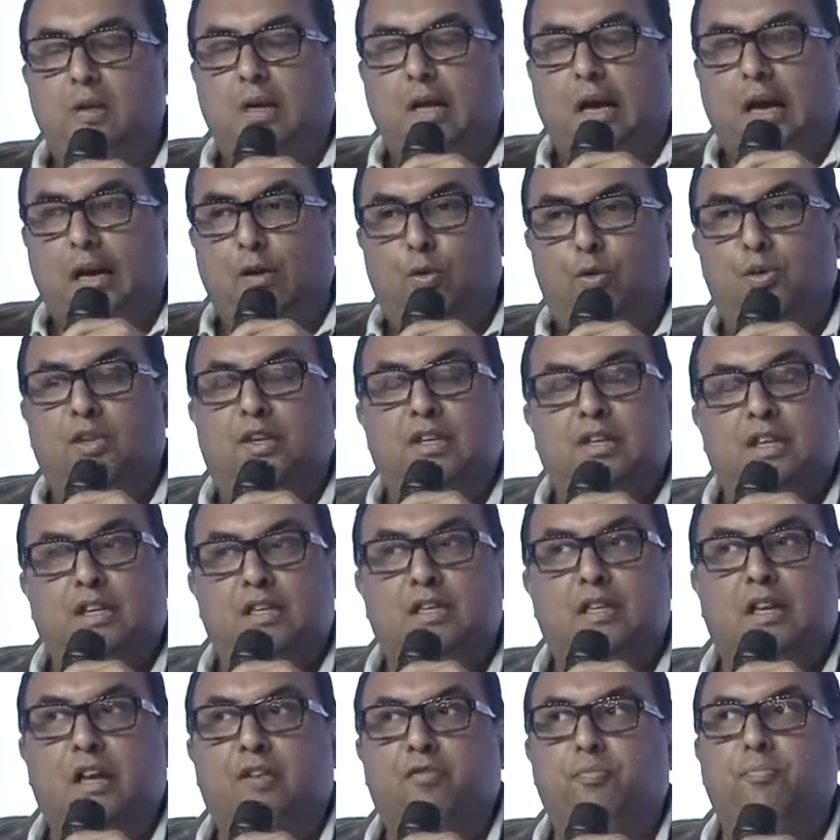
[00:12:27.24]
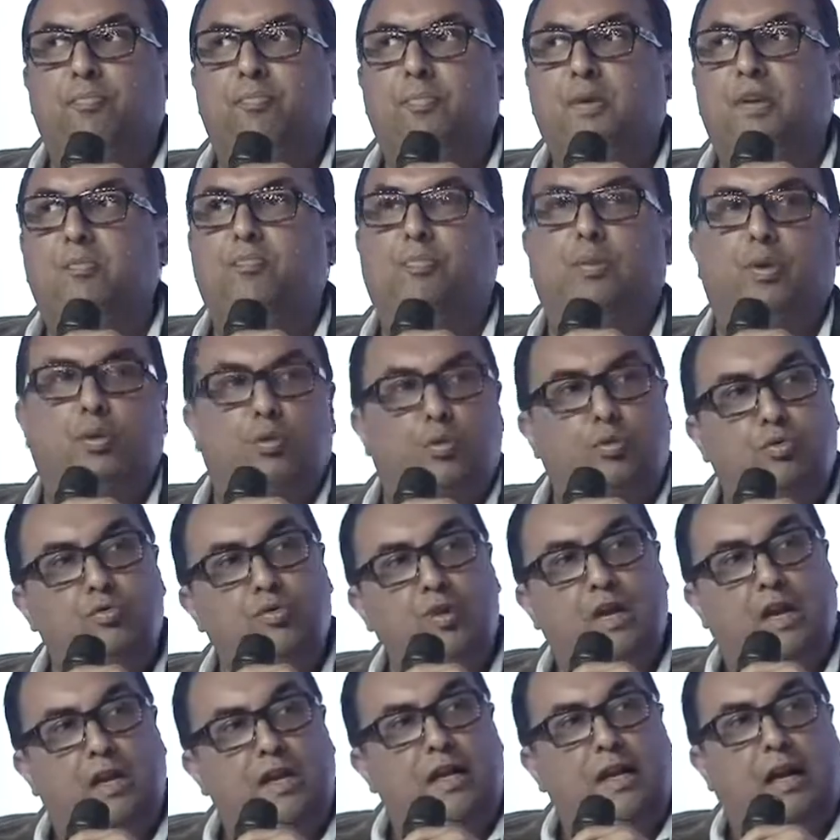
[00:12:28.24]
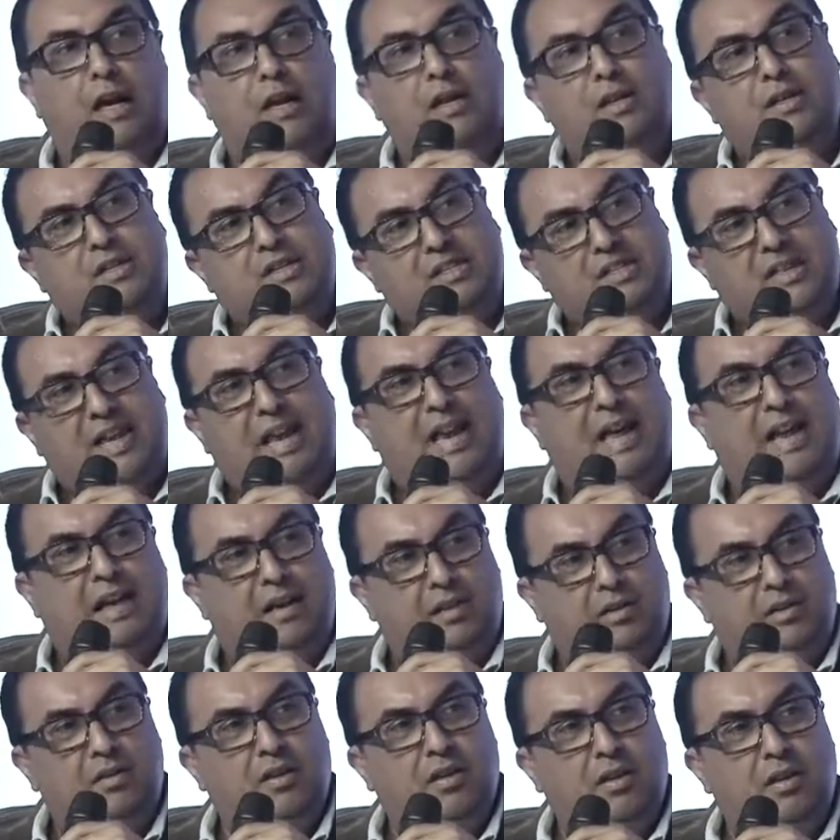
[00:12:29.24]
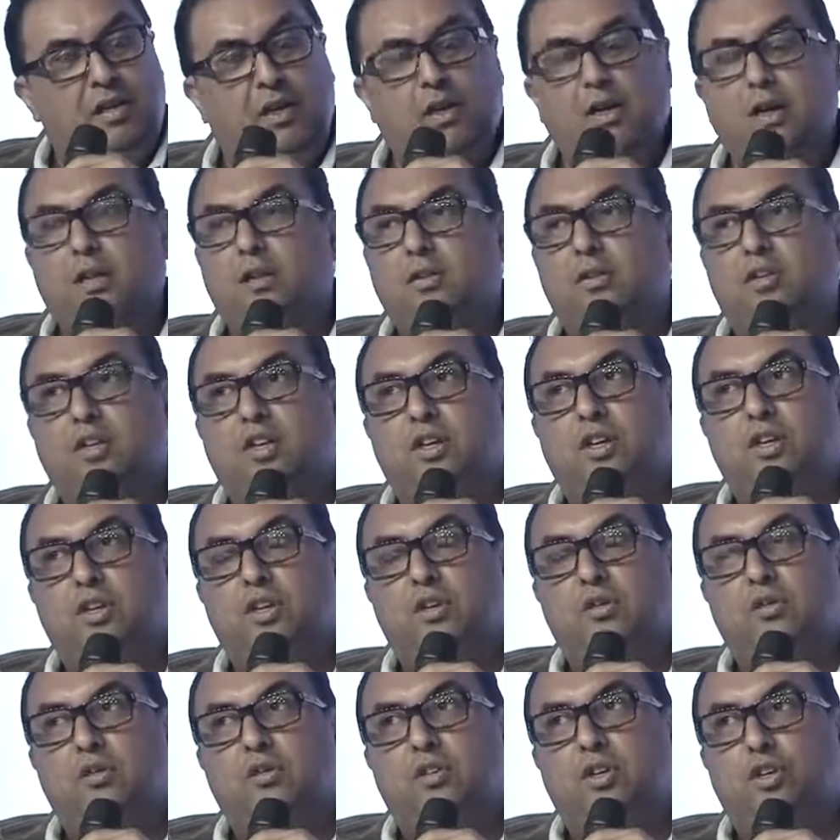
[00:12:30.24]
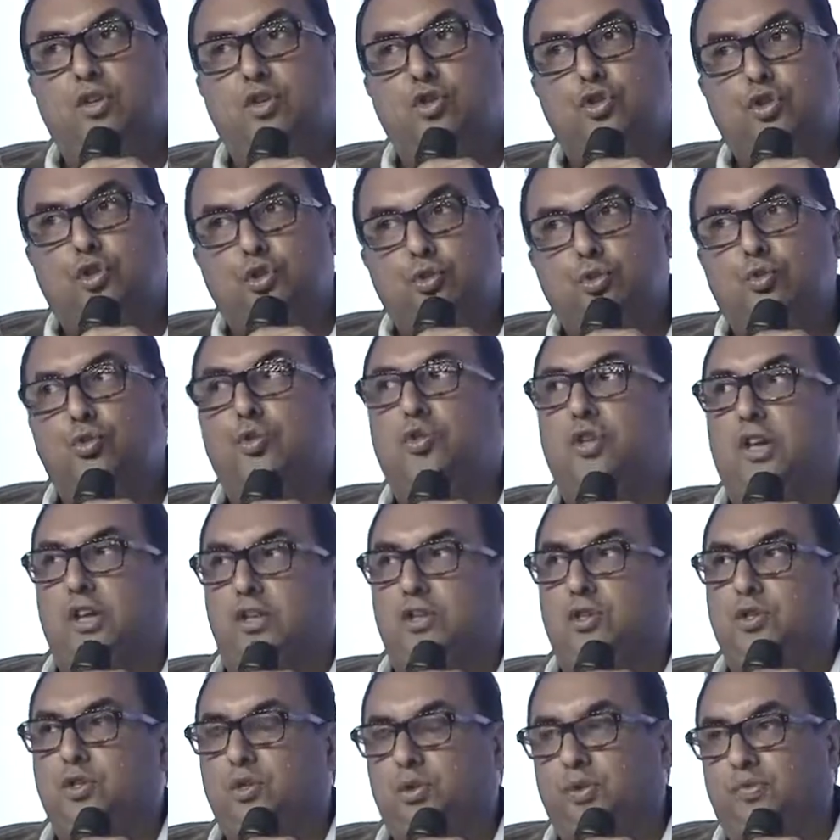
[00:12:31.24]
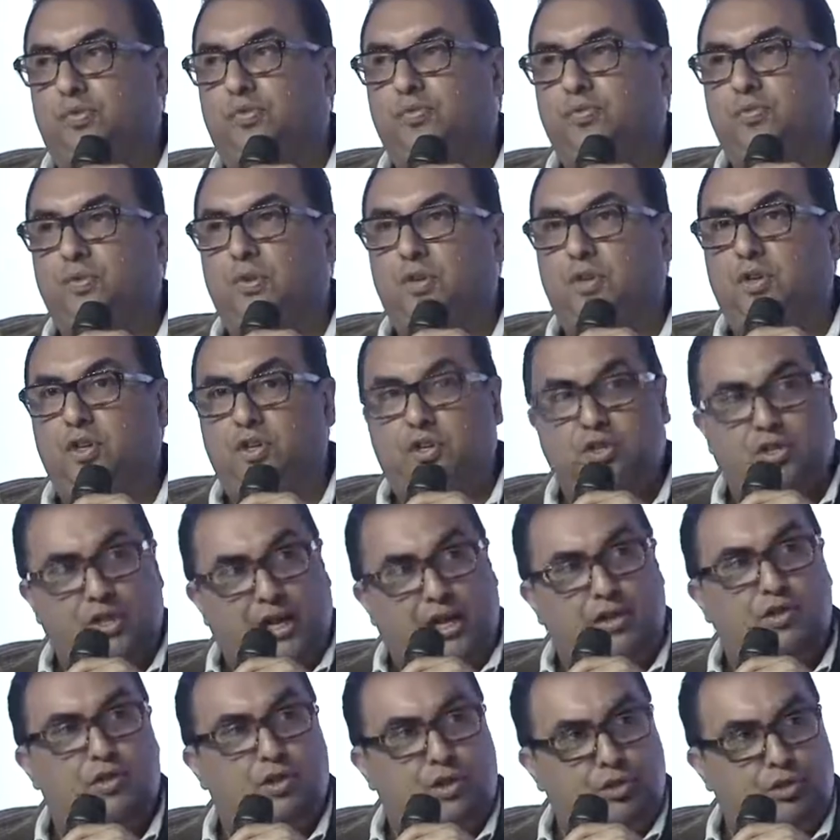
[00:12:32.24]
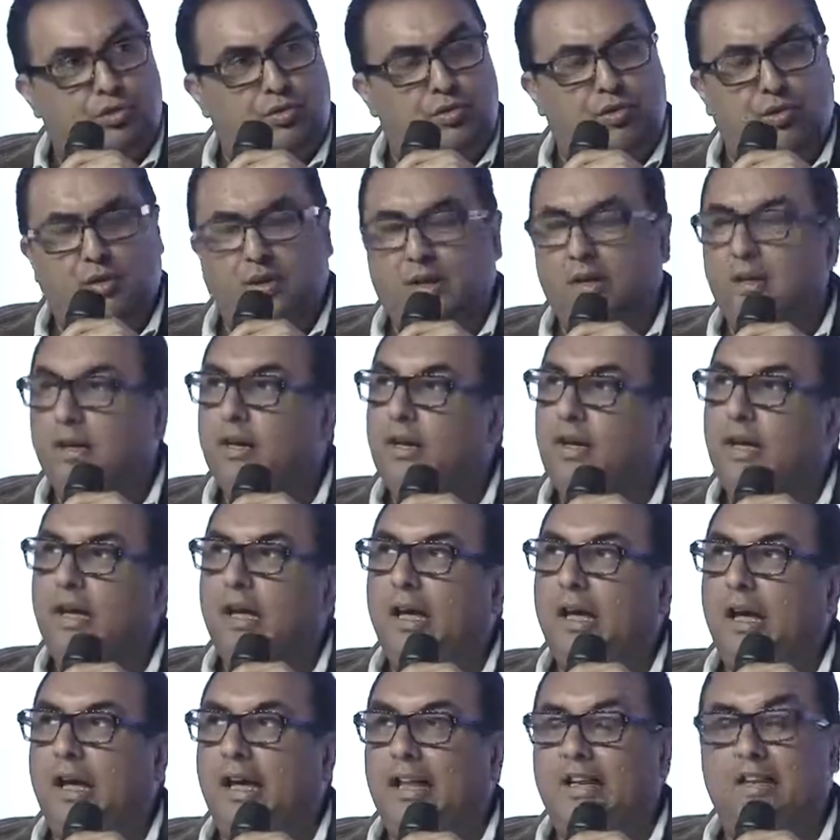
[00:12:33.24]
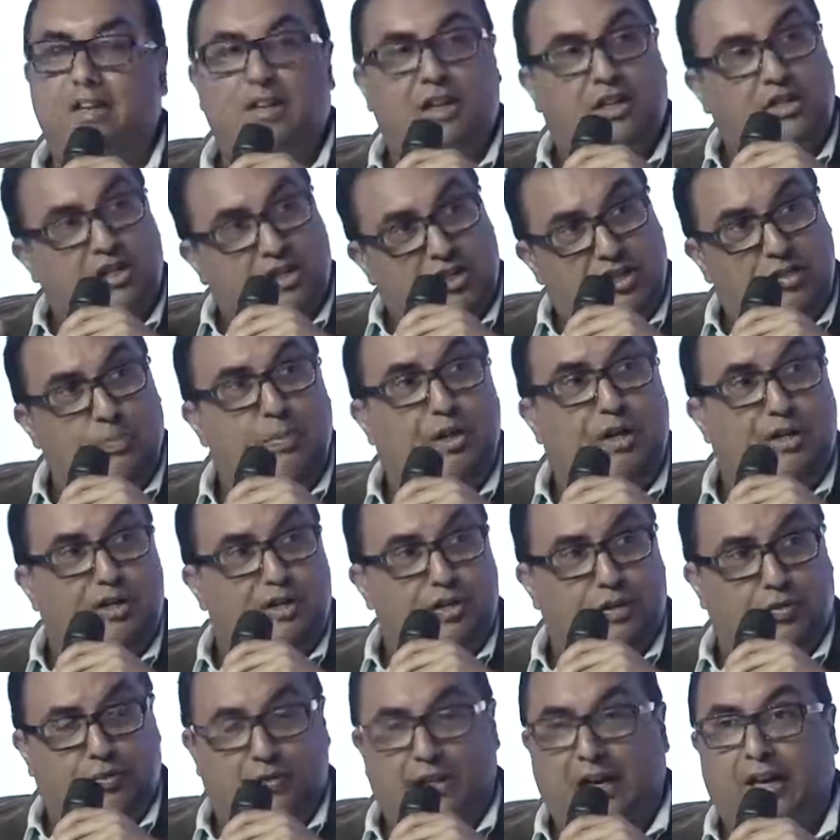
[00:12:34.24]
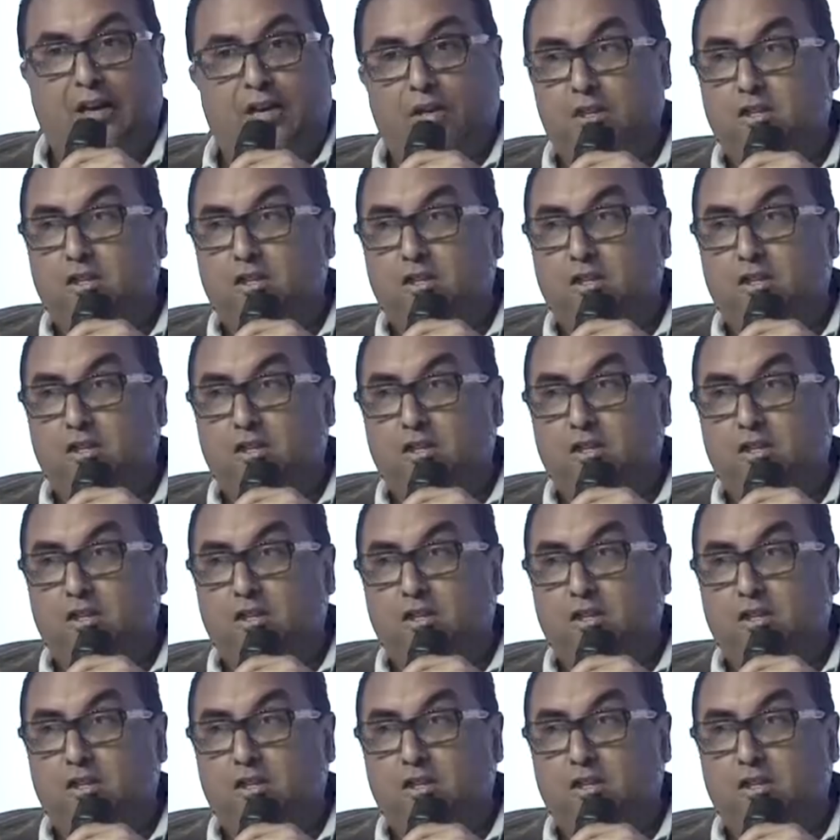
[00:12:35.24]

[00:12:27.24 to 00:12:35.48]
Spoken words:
I don't think there's enough people who really understand the true sense of digitization and the accessibility of that.